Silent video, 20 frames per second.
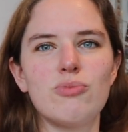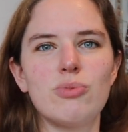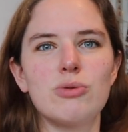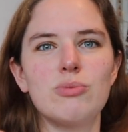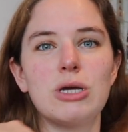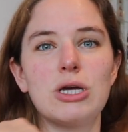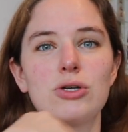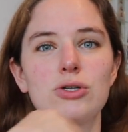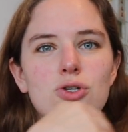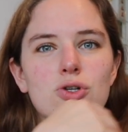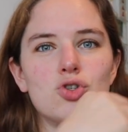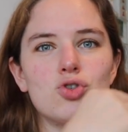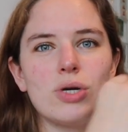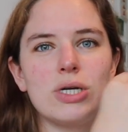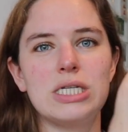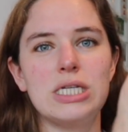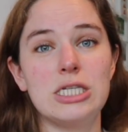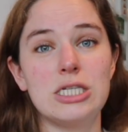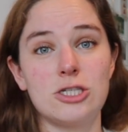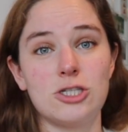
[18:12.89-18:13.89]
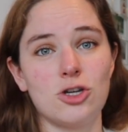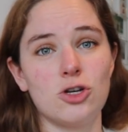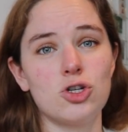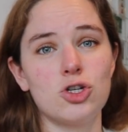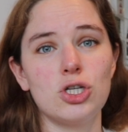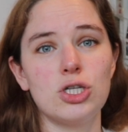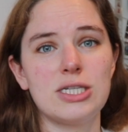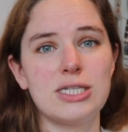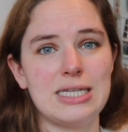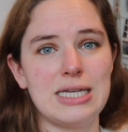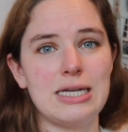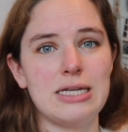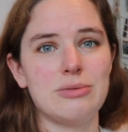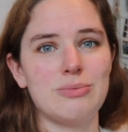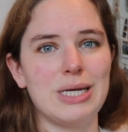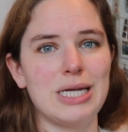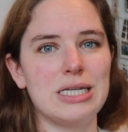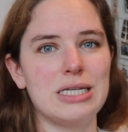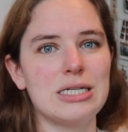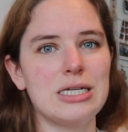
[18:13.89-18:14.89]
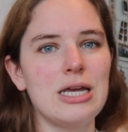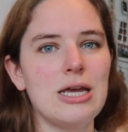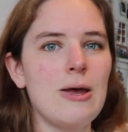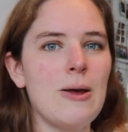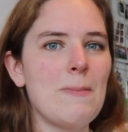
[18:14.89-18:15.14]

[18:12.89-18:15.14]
but because the dress is such a statement,